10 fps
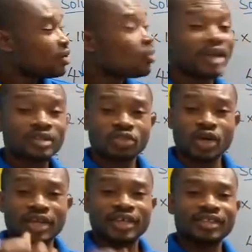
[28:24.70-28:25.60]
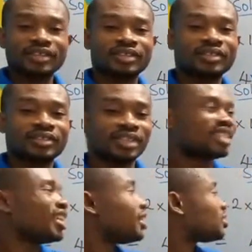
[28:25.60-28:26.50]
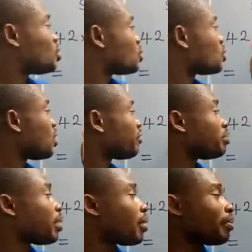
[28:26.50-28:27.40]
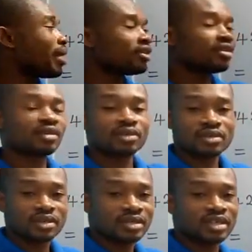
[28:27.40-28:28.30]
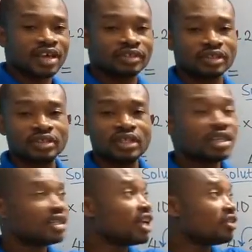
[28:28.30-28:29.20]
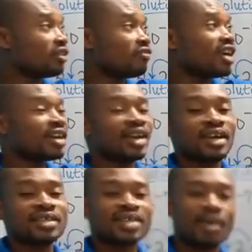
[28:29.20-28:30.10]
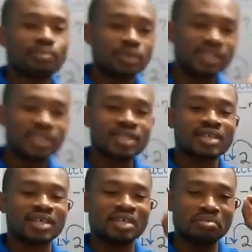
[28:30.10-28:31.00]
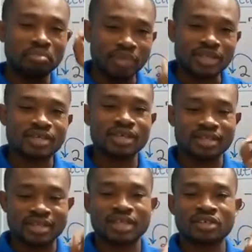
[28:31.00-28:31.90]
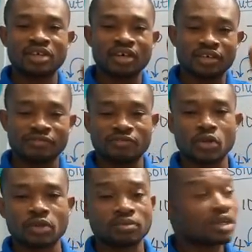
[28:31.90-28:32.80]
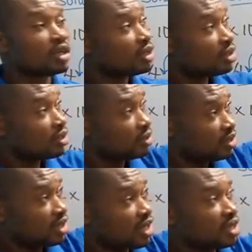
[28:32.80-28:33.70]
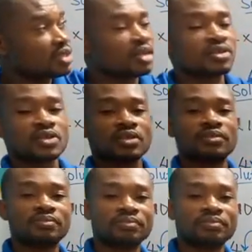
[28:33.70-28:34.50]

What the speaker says: Why not try that? Decide to solve in power minus 7. Then your final answer, put it in basic standard form. You still get this answer.